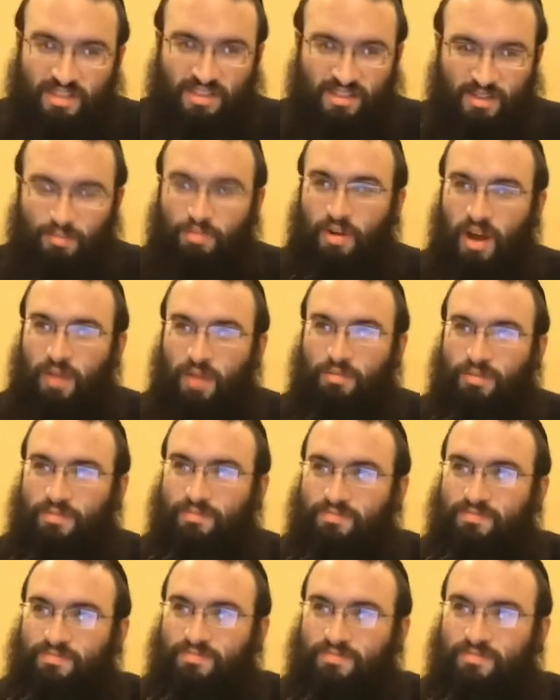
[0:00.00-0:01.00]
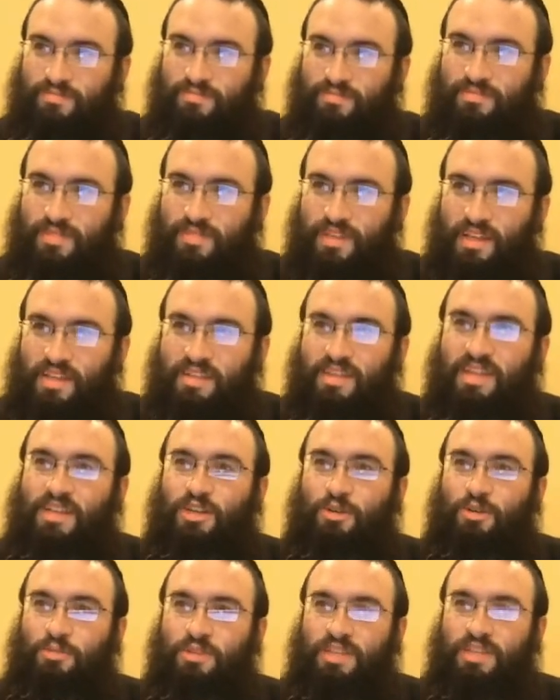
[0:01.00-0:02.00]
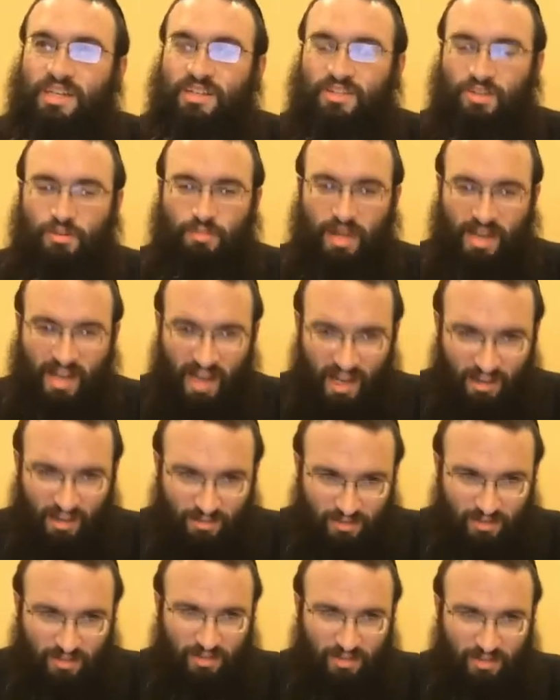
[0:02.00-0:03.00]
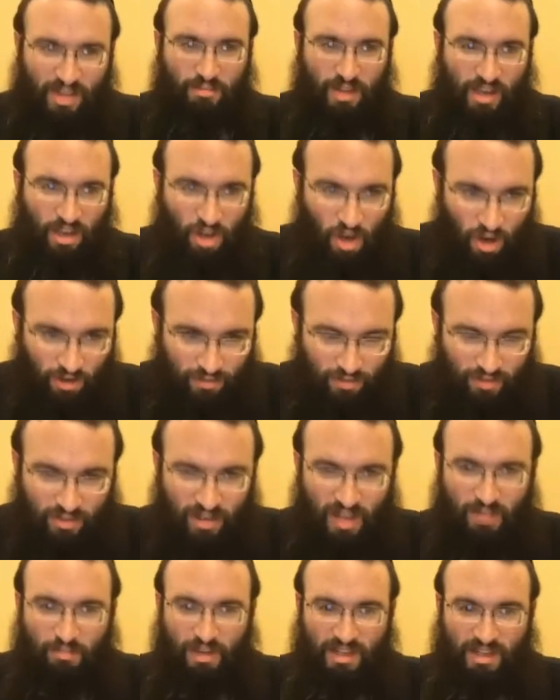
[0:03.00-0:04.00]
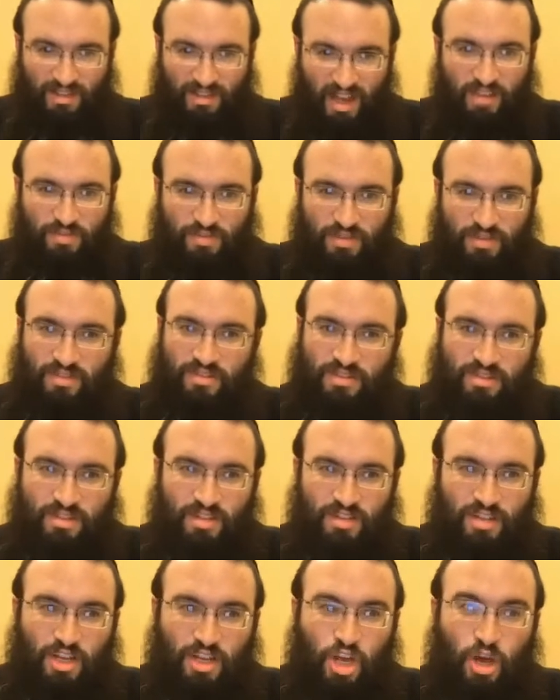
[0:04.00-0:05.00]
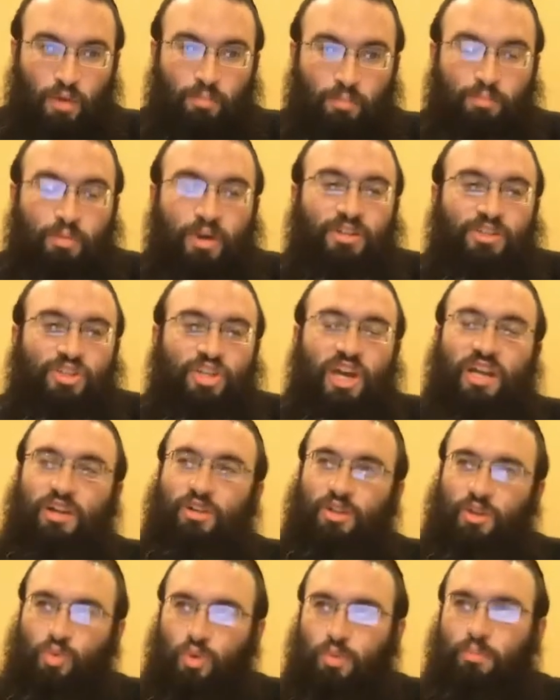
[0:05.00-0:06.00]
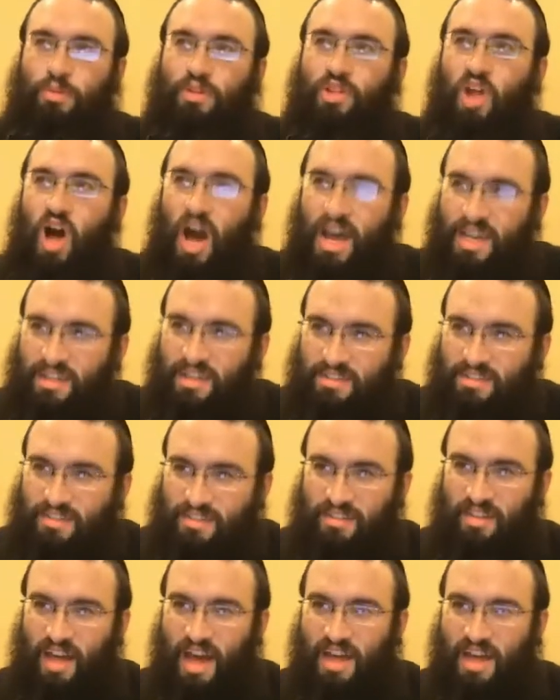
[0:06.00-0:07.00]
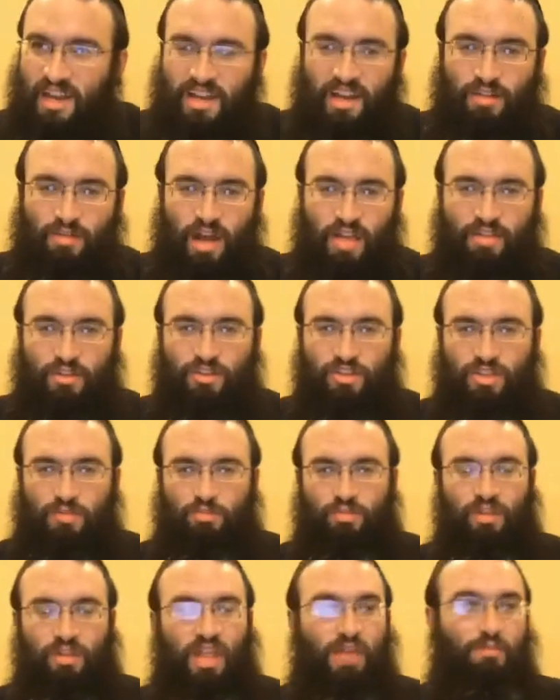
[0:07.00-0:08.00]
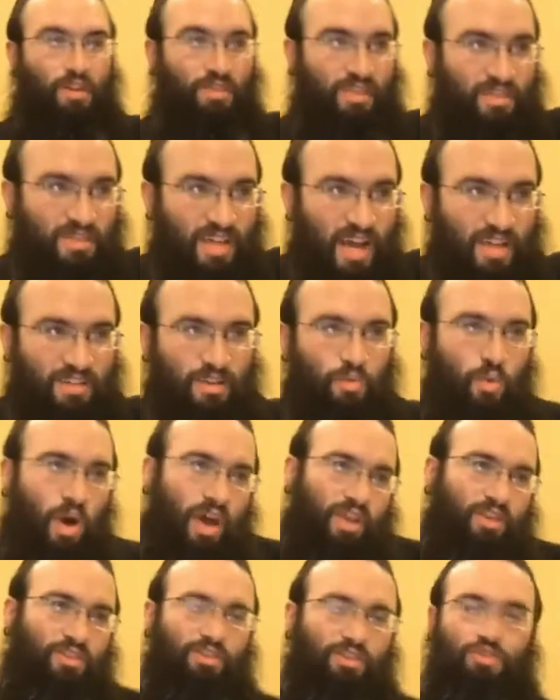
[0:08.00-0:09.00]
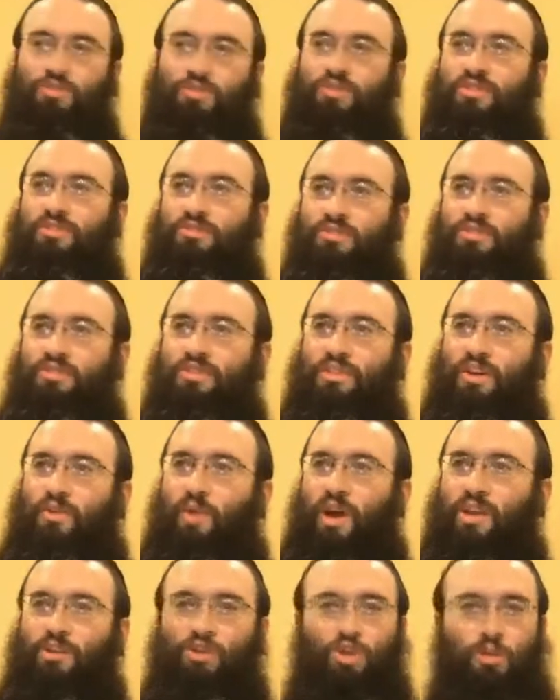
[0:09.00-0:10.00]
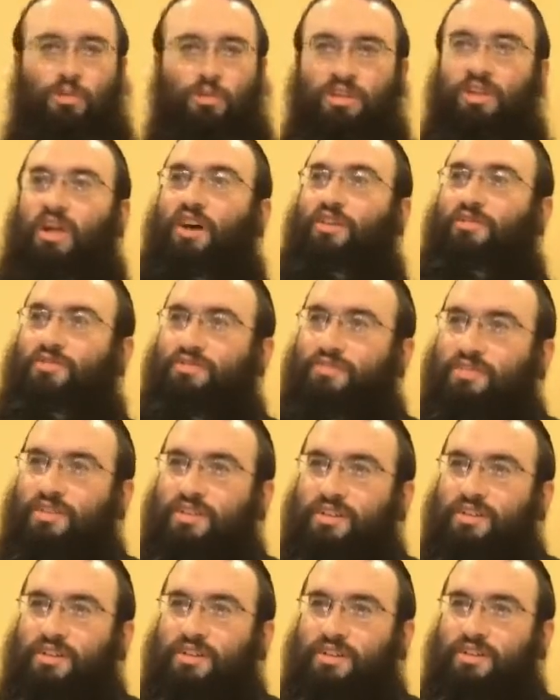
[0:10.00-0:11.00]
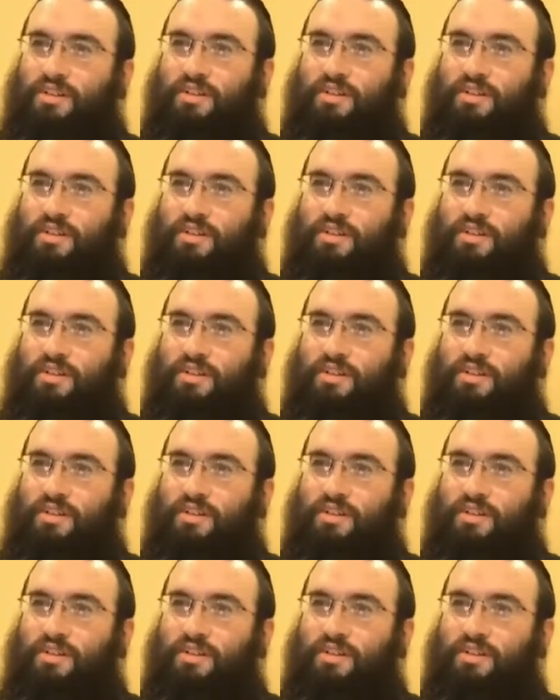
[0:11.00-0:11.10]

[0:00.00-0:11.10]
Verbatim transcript: This is the problem. The inner manias are my gaiva and my kavod and my taivas. But generally we're blind to that, and I'd rather just blame it on the tzaddik. Why didn't you, you know, why didn't you show me the love?